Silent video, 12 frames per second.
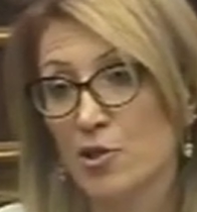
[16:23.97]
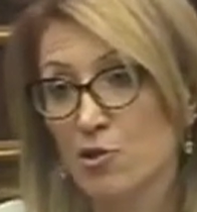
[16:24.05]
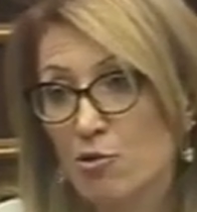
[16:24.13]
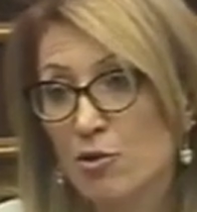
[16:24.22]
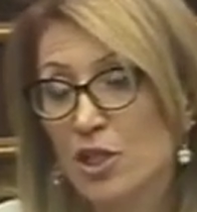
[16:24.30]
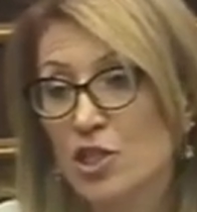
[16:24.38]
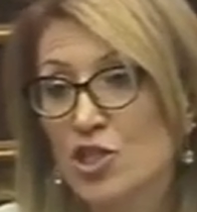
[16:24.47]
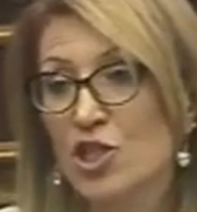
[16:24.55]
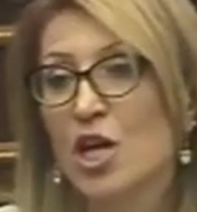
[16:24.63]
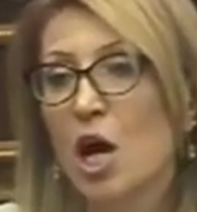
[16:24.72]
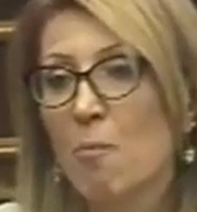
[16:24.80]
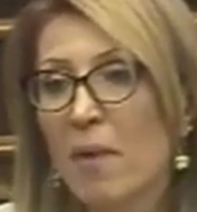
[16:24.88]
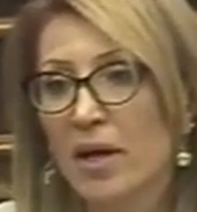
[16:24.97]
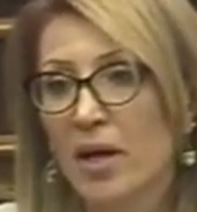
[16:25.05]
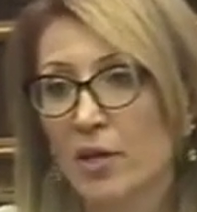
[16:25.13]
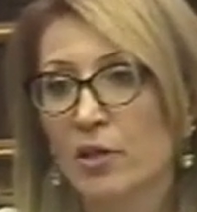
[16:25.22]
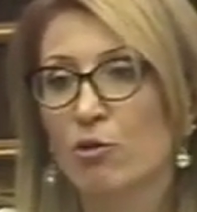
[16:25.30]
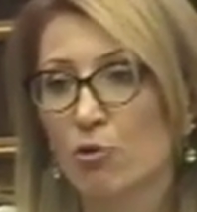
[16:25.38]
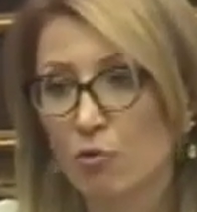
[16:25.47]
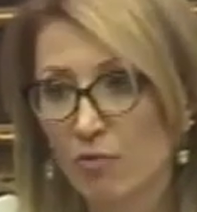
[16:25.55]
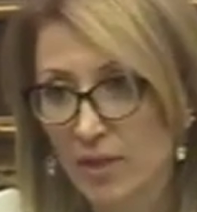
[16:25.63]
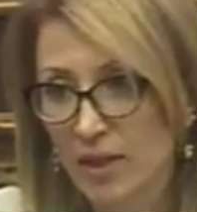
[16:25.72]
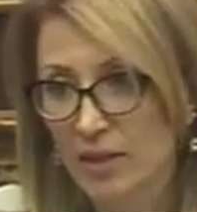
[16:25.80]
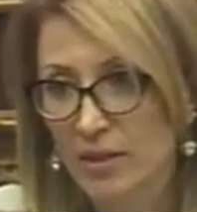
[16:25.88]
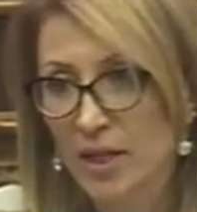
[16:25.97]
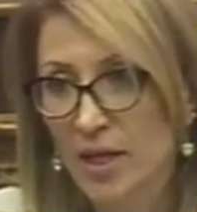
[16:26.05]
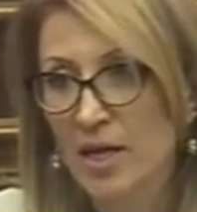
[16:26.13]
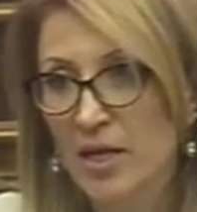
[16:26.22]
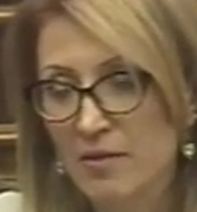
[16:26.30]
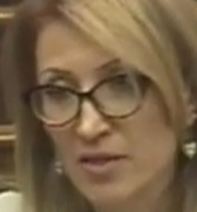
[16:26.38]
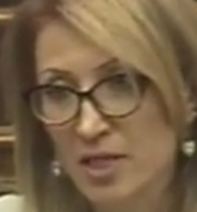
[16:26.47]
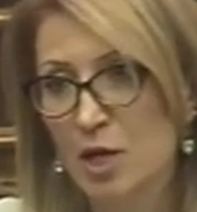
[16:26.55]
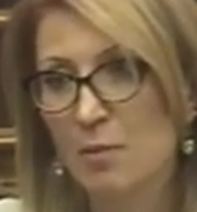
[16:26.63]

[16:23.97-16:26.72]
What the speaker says: delivered on what it was meant to.